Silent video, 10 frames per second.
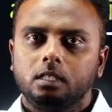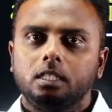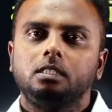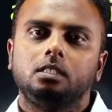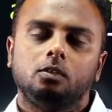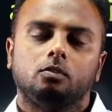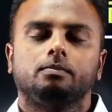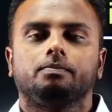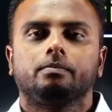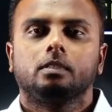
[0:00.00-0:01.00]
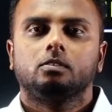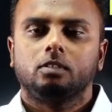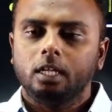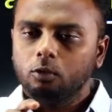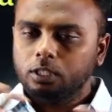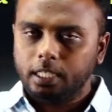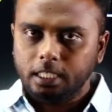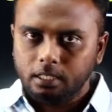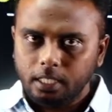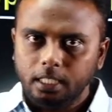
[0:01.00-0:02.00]
is 0. So they look
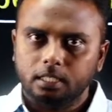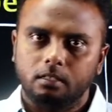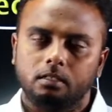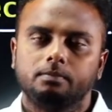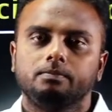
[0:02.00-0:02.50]
stationary each other.